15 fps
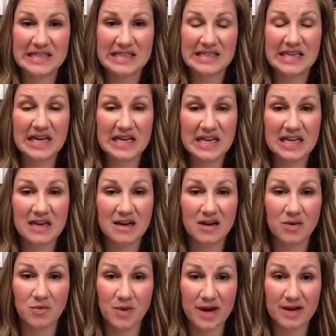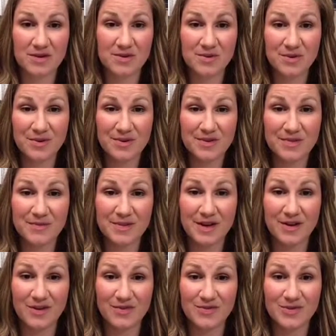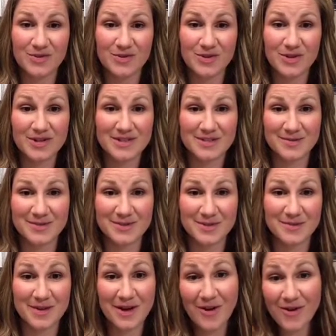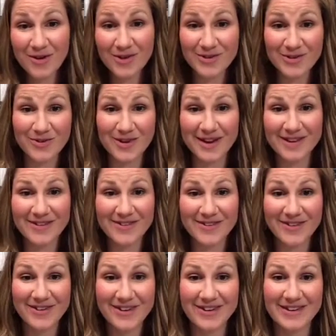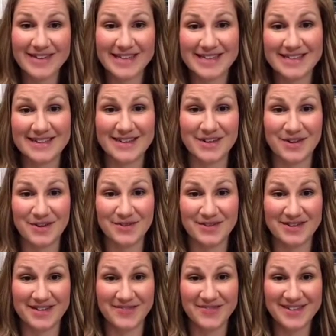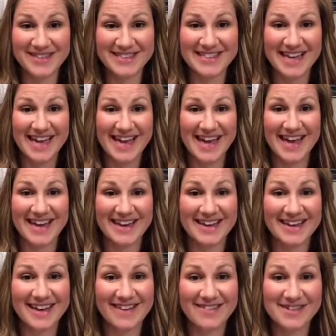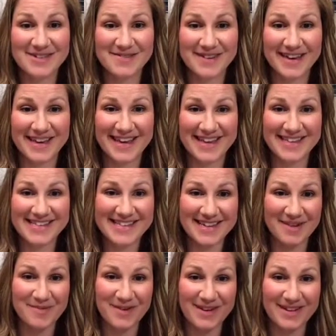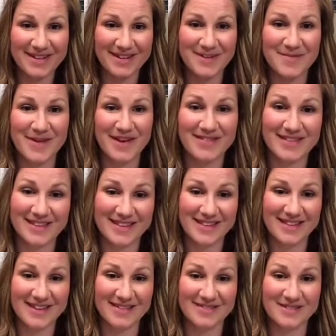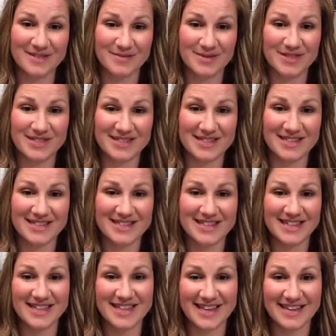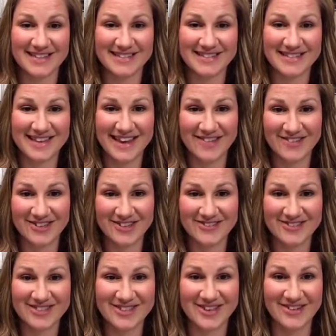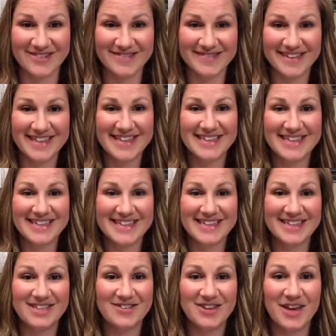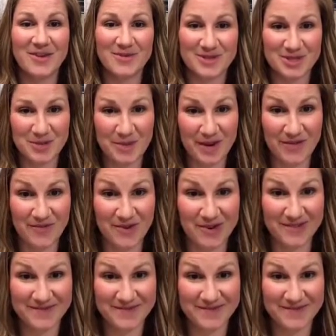yucky oregano oil from the health food store because someone told me, oh, use oregano oil, and I didn't know the difference. And I gave it to my kids and I put it in their mouth and they thought it was the most disgusting thing ever. So you get what you paid for.